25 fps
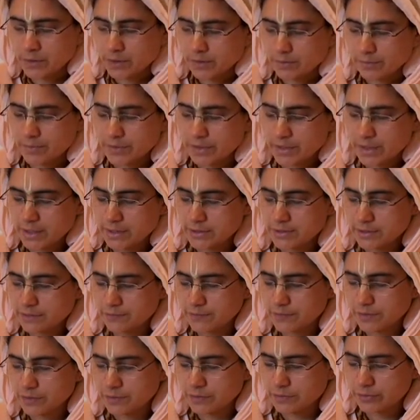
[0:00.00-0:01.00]
Because
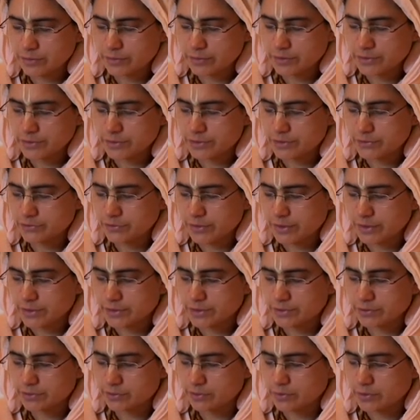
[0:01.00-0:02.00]
of the Lord's
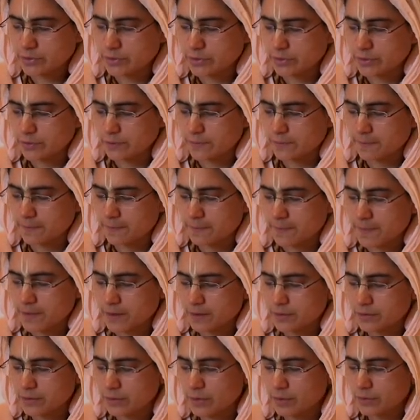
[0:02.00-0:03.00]
strict order,
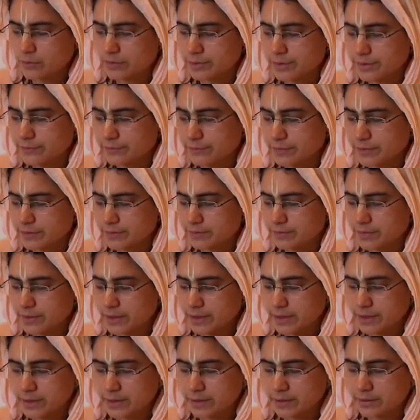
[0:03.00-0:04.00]
no living
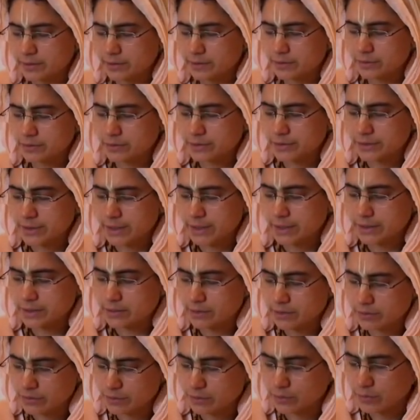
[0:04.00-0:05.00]
being could
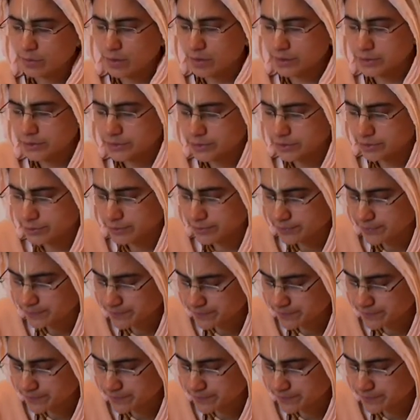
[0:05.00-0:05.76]
take the water.